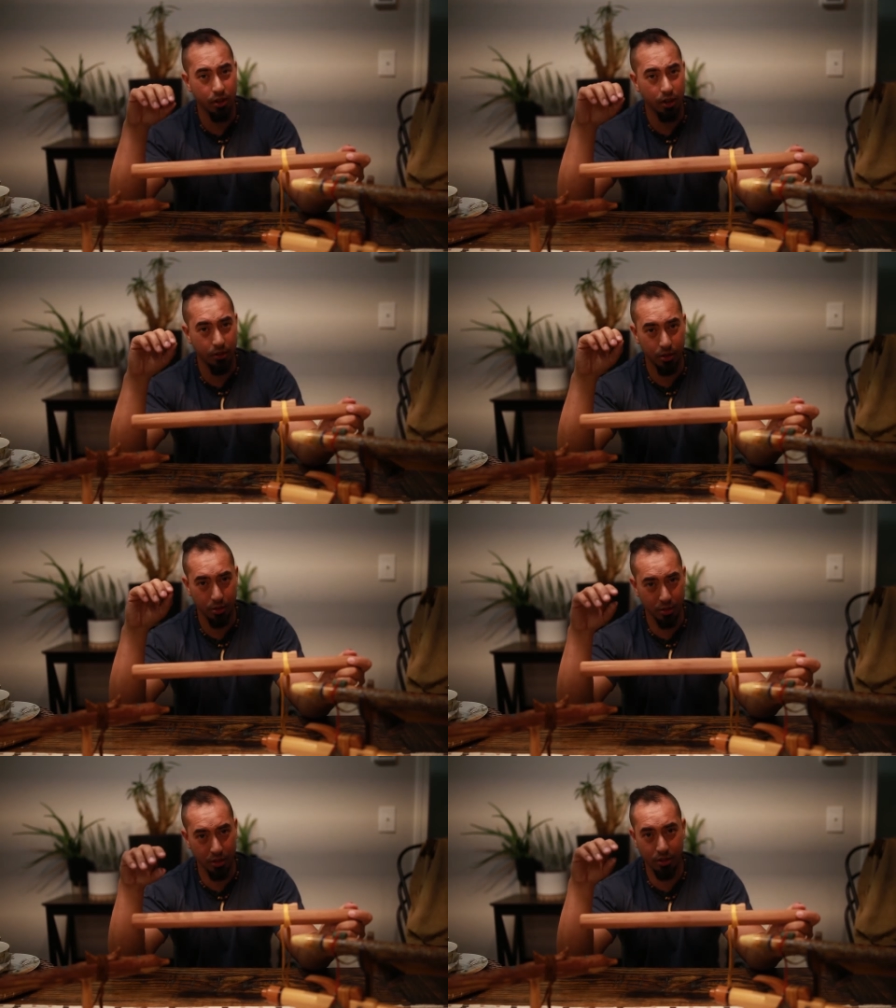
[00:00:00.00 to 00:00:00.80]
if you're
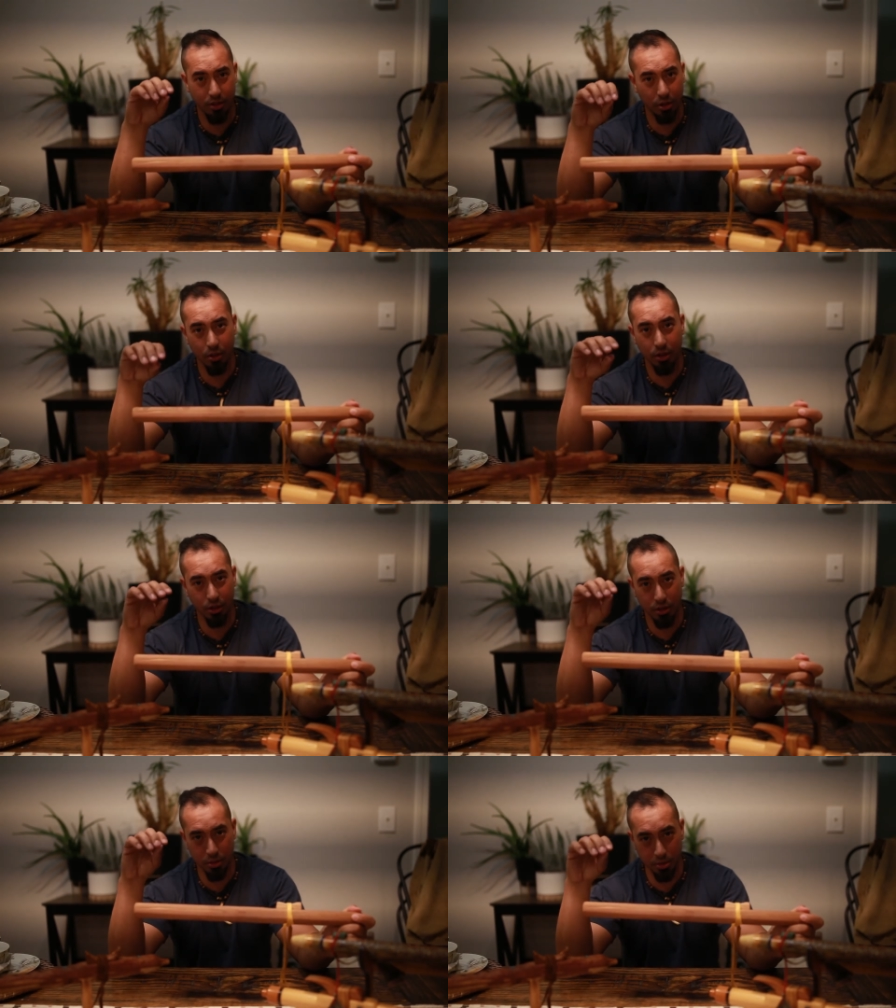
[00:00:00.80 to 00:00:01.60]
just starting
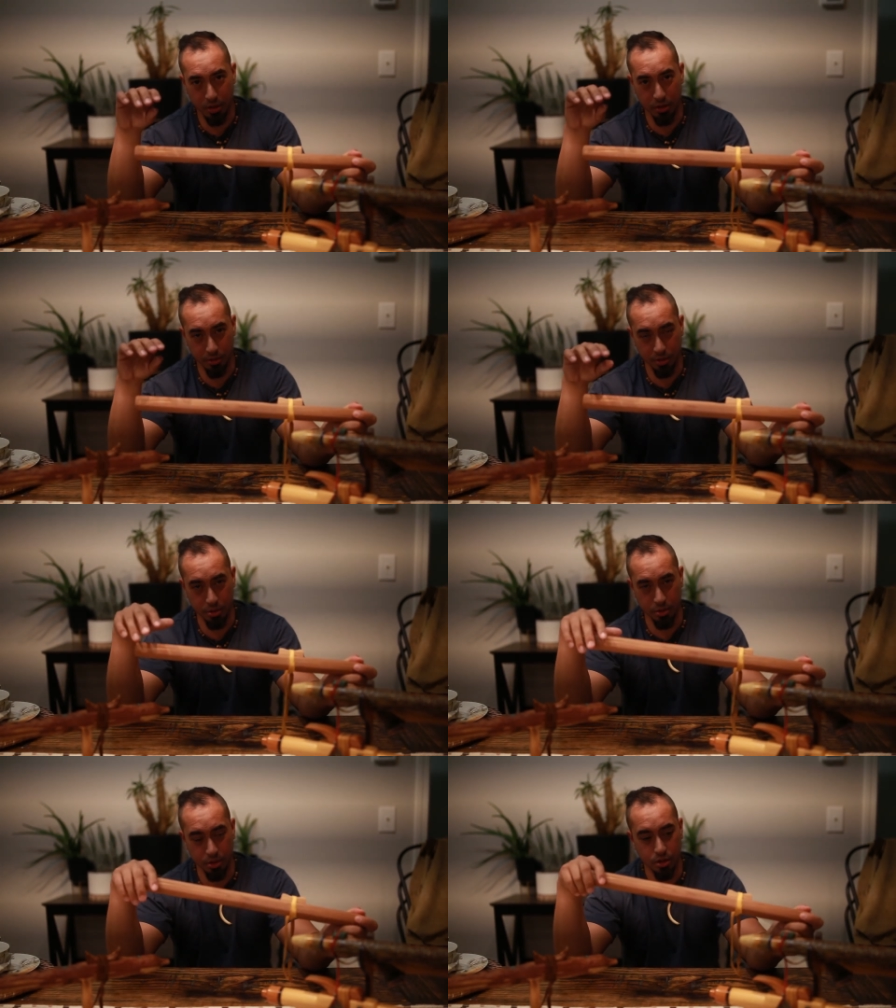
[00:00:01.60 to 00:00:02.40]
to play the flute,